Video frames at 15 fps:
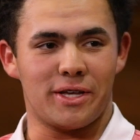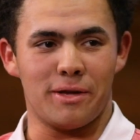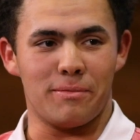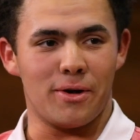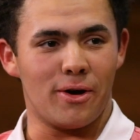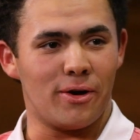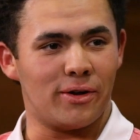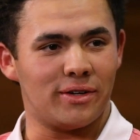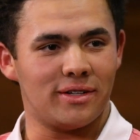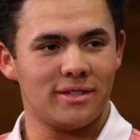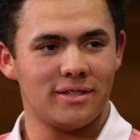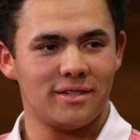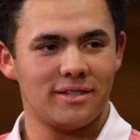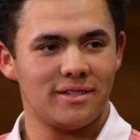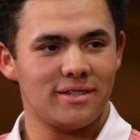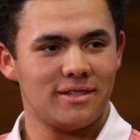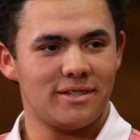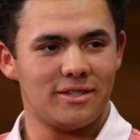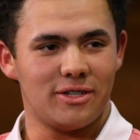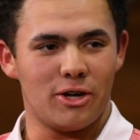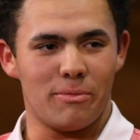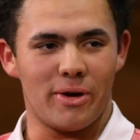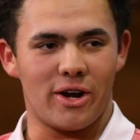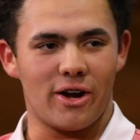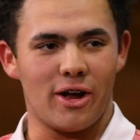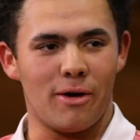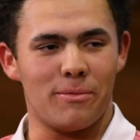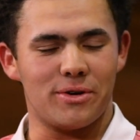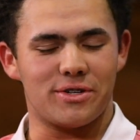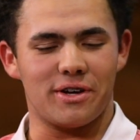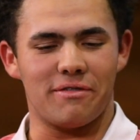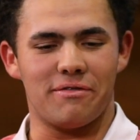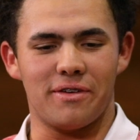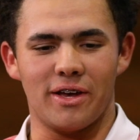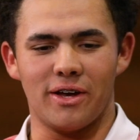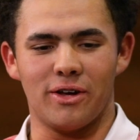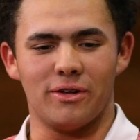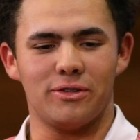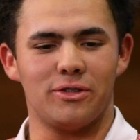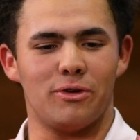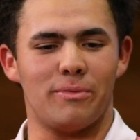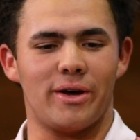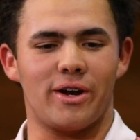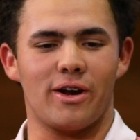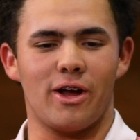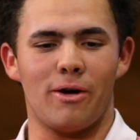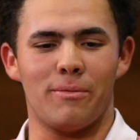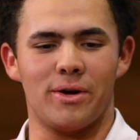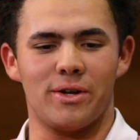to keep going. No matter how much I fail, no matter how